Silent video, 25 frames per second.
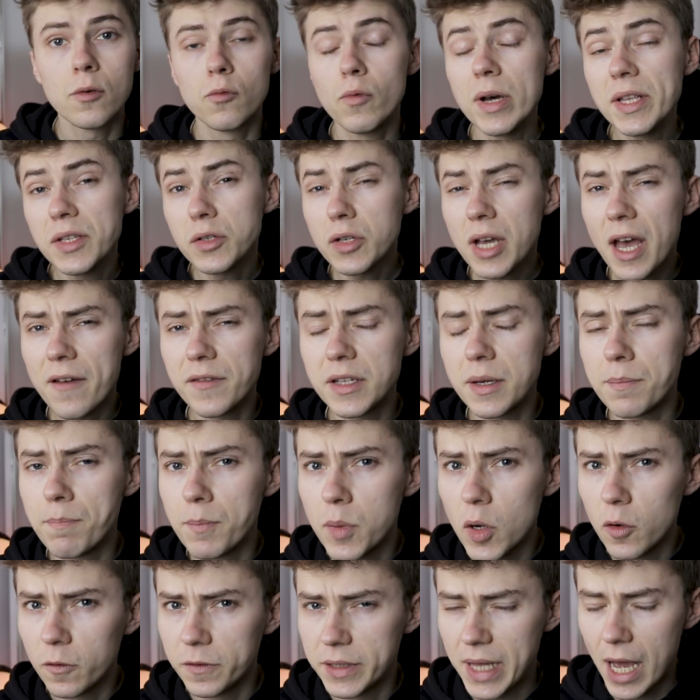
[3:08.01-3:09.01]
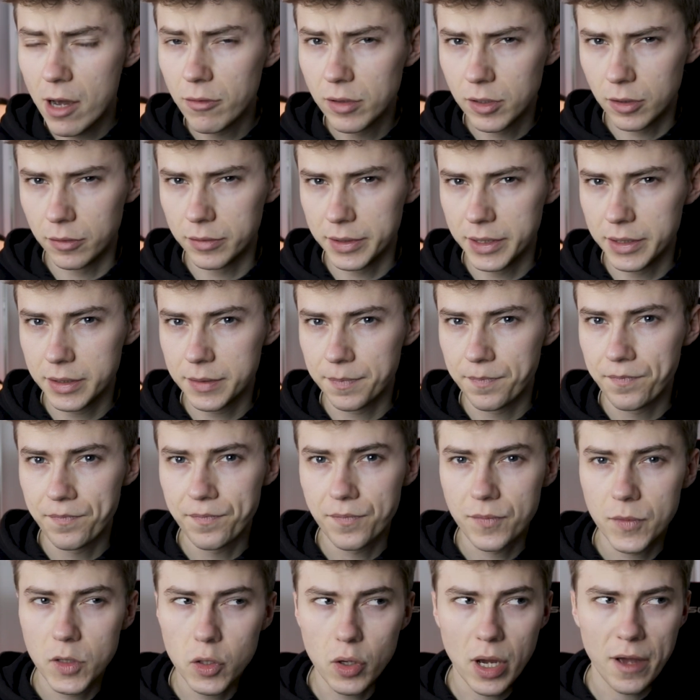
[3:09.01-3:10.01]
Once you have them both downloaded,
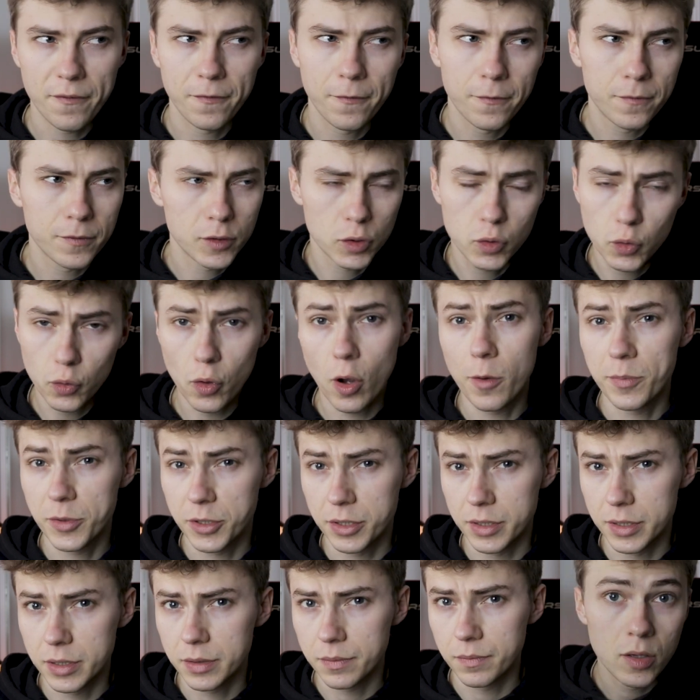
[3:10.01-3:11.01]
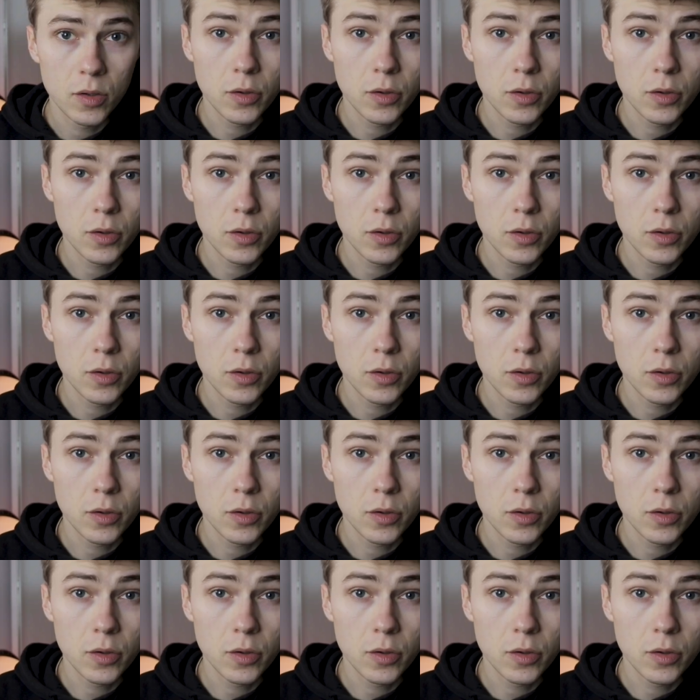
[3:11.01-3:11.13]
you have two options.